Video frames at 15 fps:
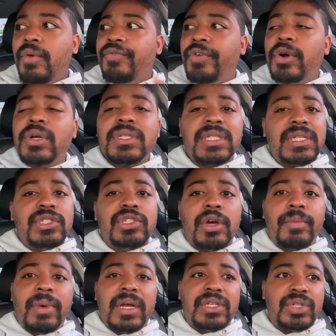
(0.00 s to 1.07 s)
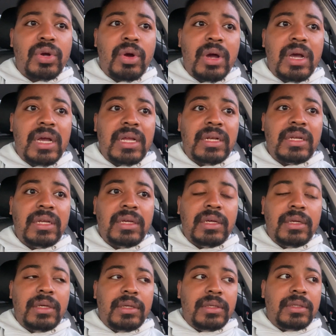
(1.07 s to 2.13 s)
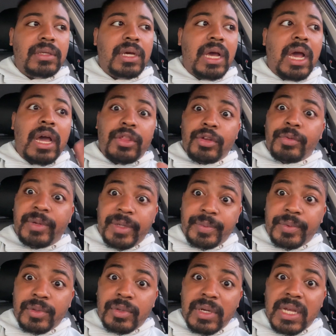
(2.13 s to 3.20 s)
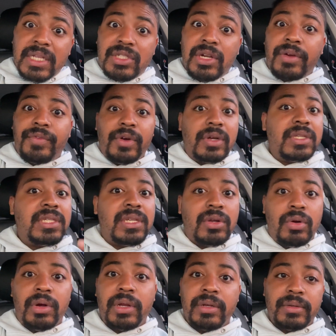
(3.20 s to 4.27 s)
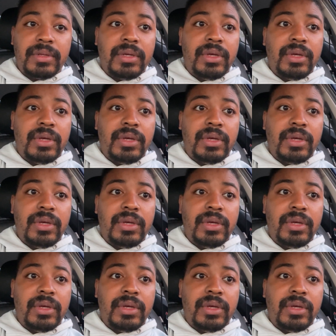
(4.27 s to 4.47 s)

focusing so much on other people and start focusing on